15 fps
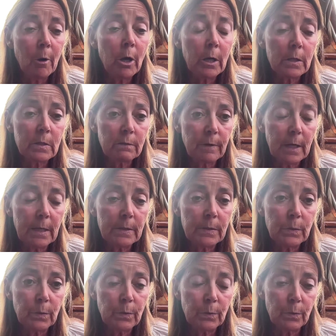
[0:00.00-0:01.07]
market
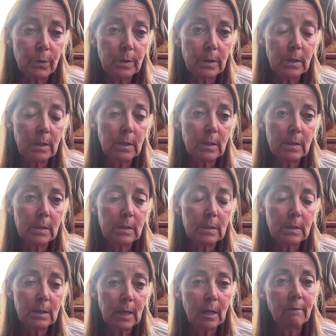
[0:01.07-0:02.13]
surveillance authority
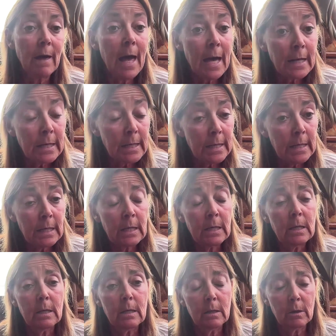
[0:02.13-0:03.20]
is kind of
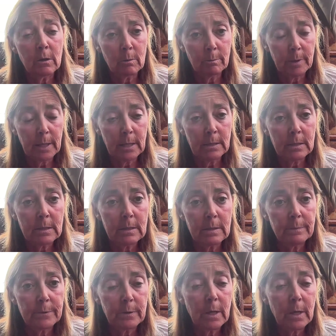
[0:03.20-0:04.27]
handling the
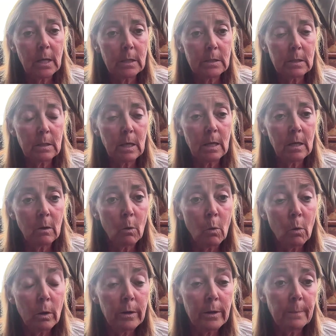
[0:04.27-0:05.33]
complaints. So that is, and
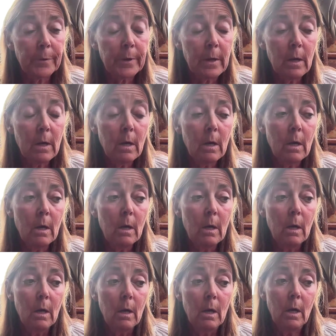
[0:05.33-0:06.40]
all the
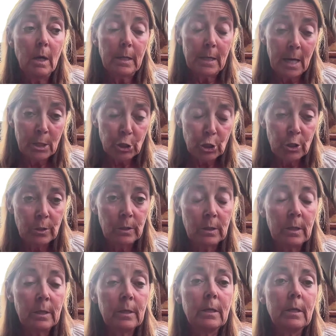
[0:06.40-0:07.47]

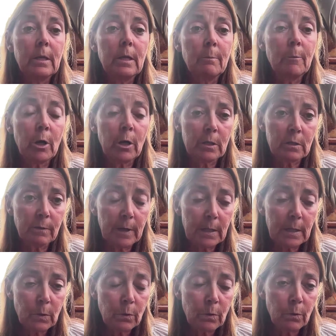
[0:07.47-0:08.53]
national market
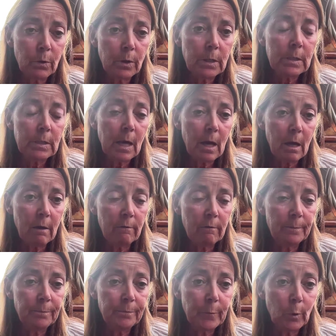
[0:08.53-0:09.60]
surveillance authorities
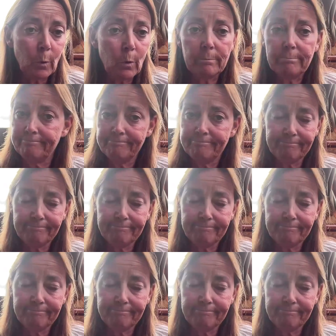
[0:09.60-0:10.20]
have, or